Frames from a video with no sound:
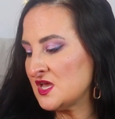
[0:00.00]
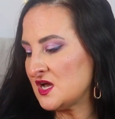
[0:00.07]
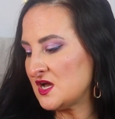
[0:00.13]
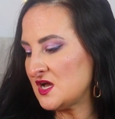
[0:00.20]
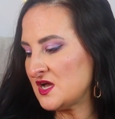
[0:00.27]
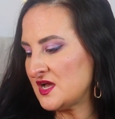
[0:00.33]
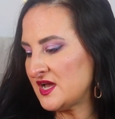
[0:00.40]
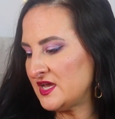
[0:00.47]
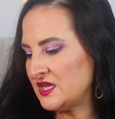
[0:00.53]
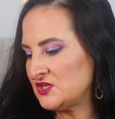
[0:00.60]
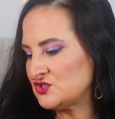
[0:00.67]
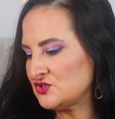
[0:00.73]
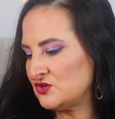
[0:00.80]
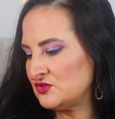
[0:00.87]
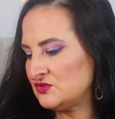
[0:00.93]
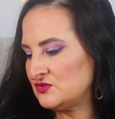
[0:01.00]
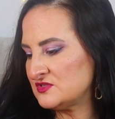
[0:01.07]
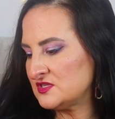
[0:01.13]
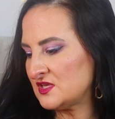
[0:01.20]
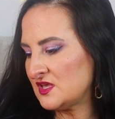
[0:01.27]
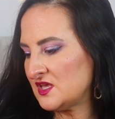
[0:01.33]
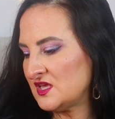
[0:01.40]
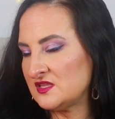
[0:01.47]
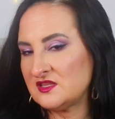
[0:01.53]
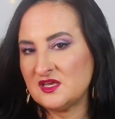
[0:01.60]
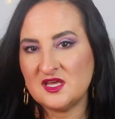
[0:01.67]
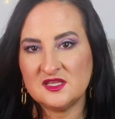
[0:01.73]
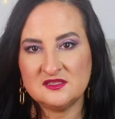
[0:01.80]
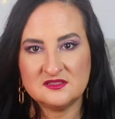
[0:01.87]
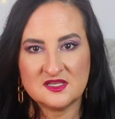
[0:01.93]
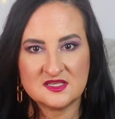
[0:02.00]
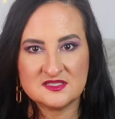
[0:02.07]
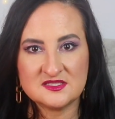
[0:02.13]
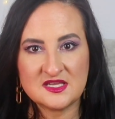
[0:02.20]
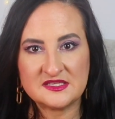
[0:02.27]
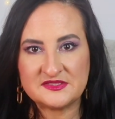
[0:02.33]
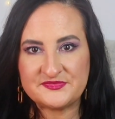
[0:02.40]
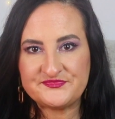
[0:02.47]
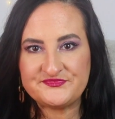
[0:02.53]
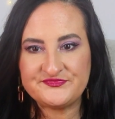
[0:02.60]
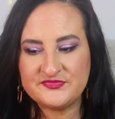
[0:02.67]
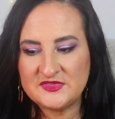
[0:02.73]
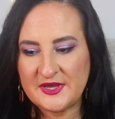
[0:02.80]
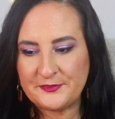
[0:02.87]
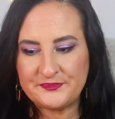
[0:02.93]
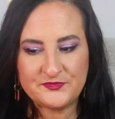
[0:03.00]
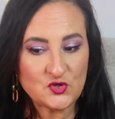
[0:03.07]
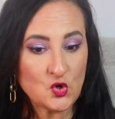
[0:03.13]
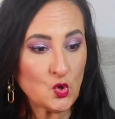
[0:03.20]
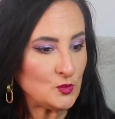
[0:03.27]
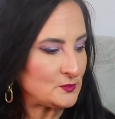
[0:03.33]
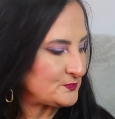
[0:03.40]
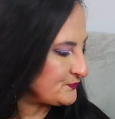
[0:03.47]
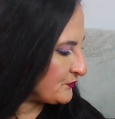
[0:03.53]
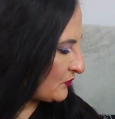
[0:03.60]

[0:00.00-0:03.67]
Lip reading: I enjoyed using it, and that's that. Yeah, cool.